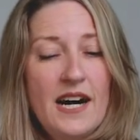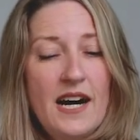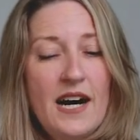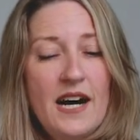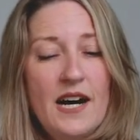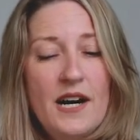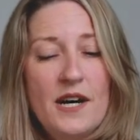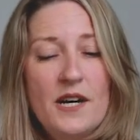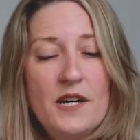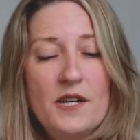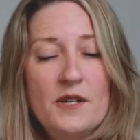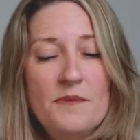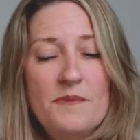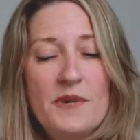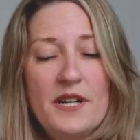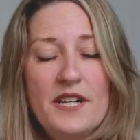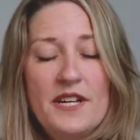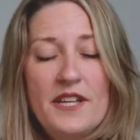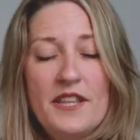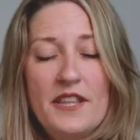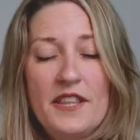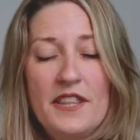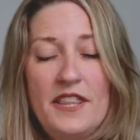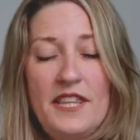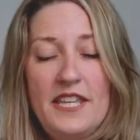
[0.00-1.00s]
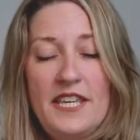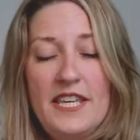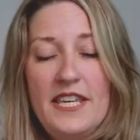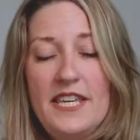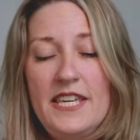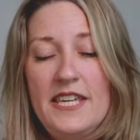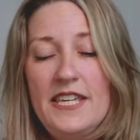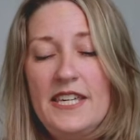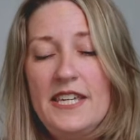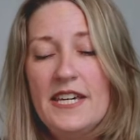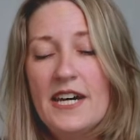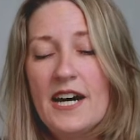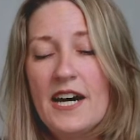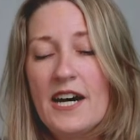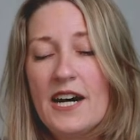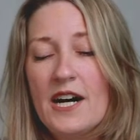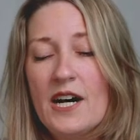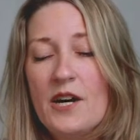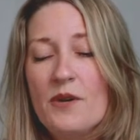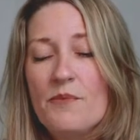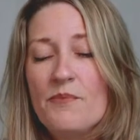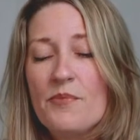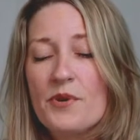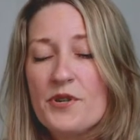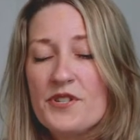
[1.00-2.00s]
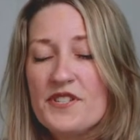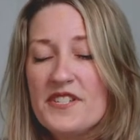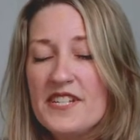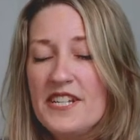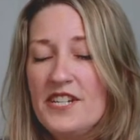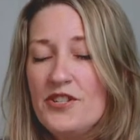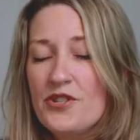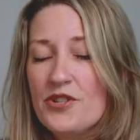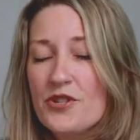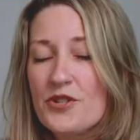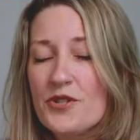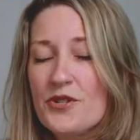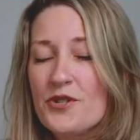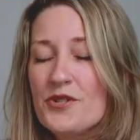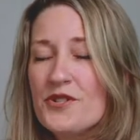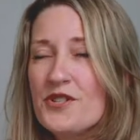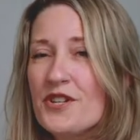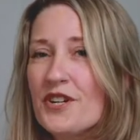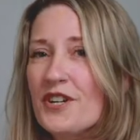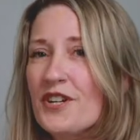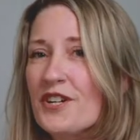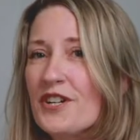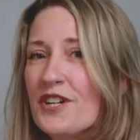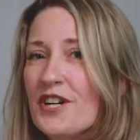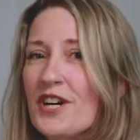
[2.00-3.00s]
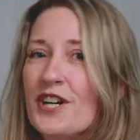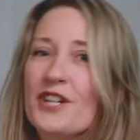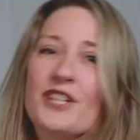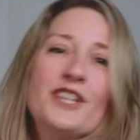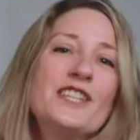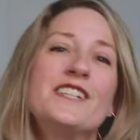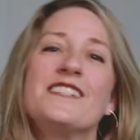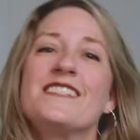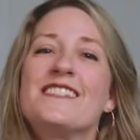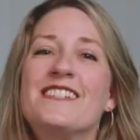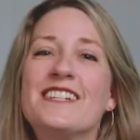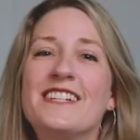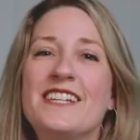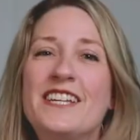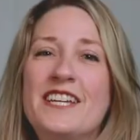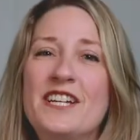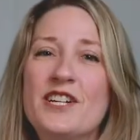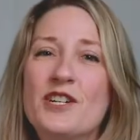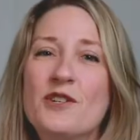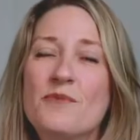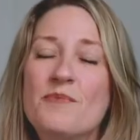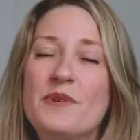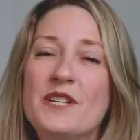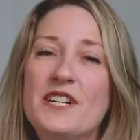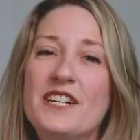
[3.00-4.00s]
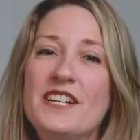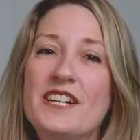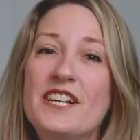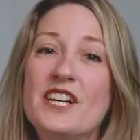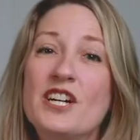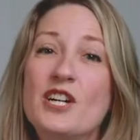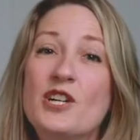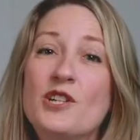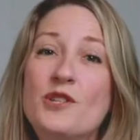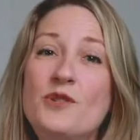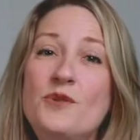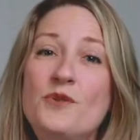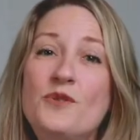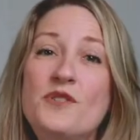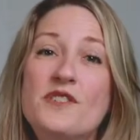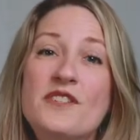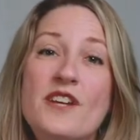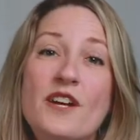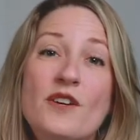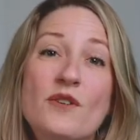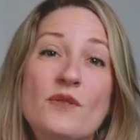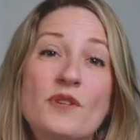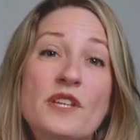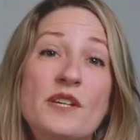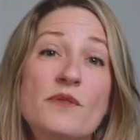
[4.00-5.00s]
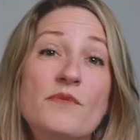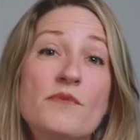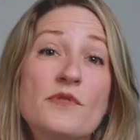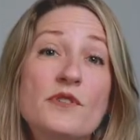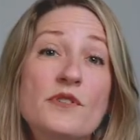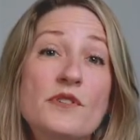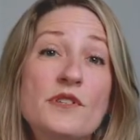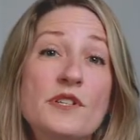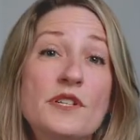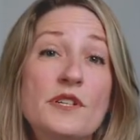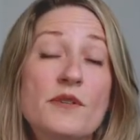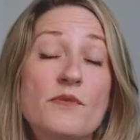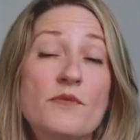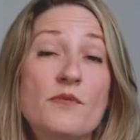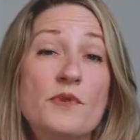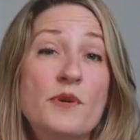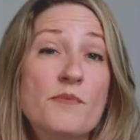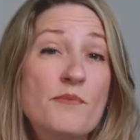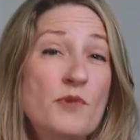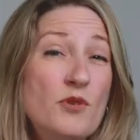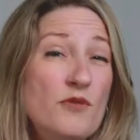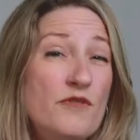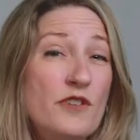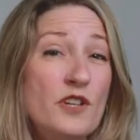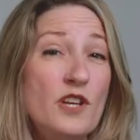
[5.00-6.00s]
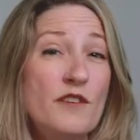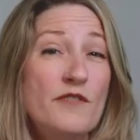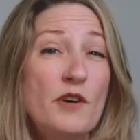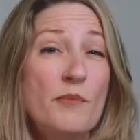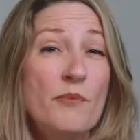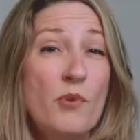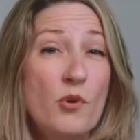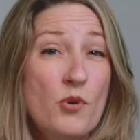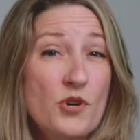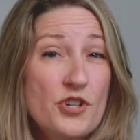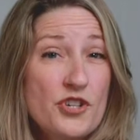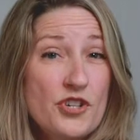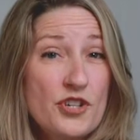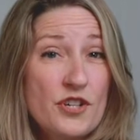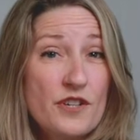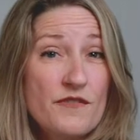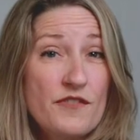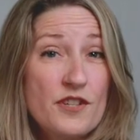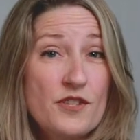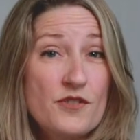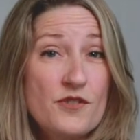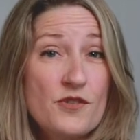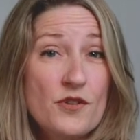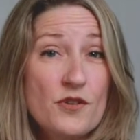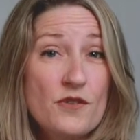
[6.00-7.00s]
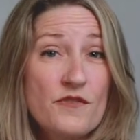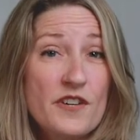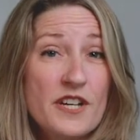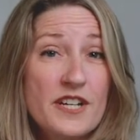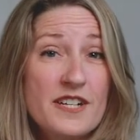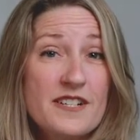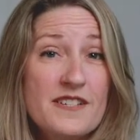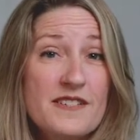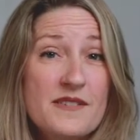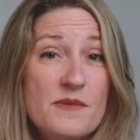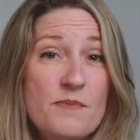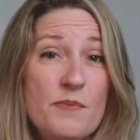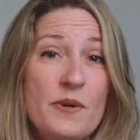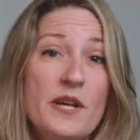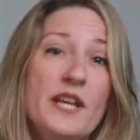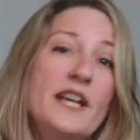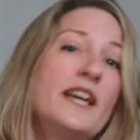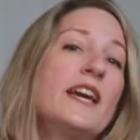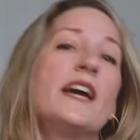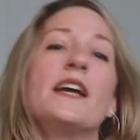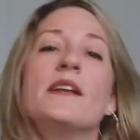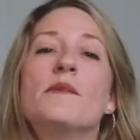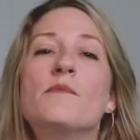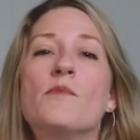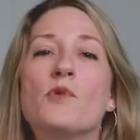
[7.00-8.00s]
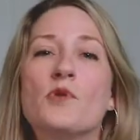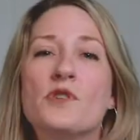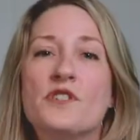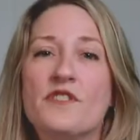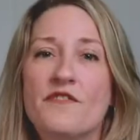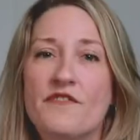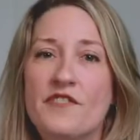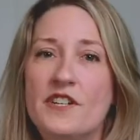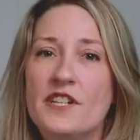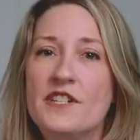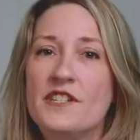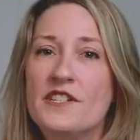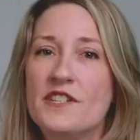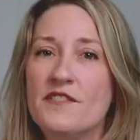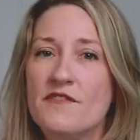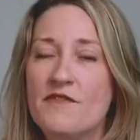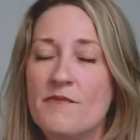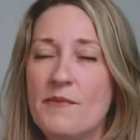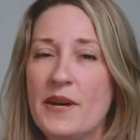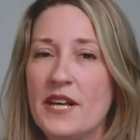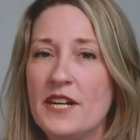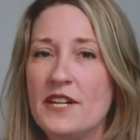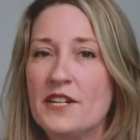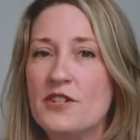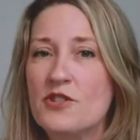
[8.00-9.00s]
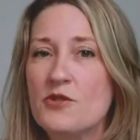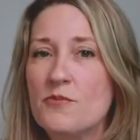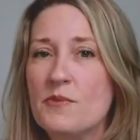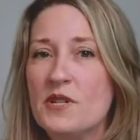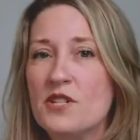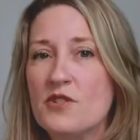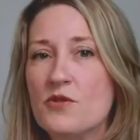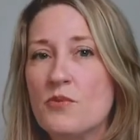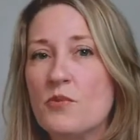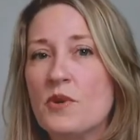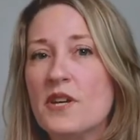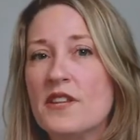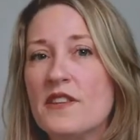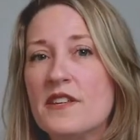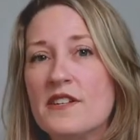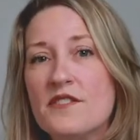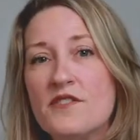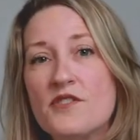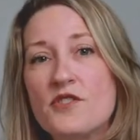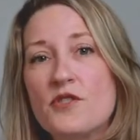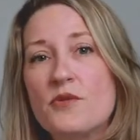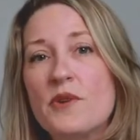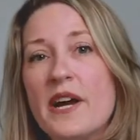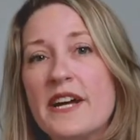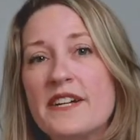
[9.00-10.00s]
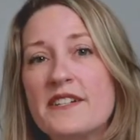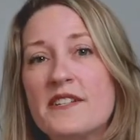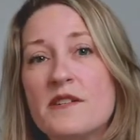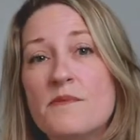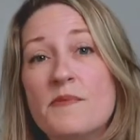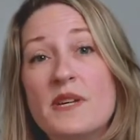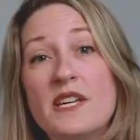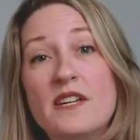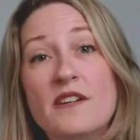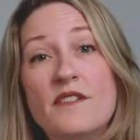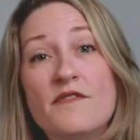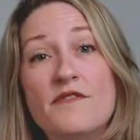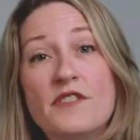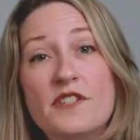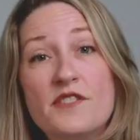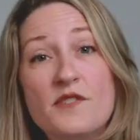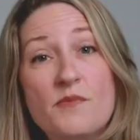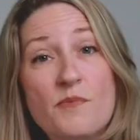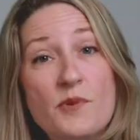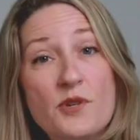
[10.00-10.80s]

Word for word: Um, the uh, procedures are, are, listed here, but it includes not only re removal of a portion of the cervix, but again, more definitive management with hysterectomy if it's